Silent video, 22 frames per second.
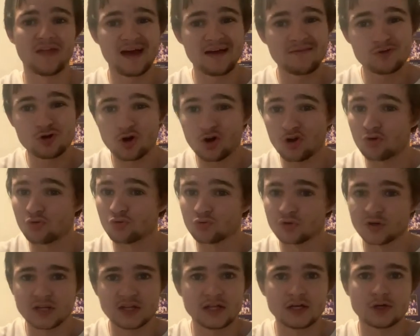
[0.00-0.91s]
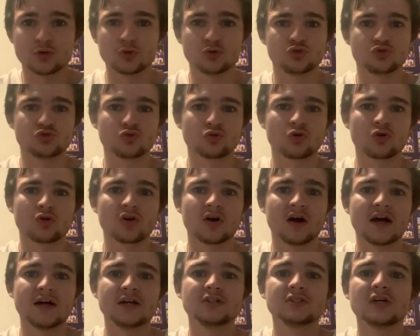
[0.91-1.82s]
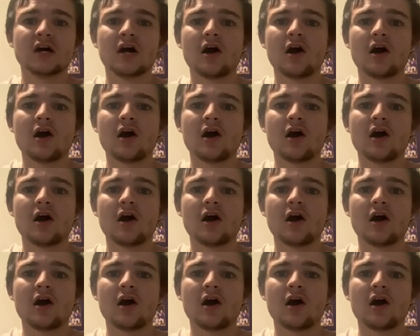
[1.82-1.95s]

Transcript: They've got a really good draw, guy.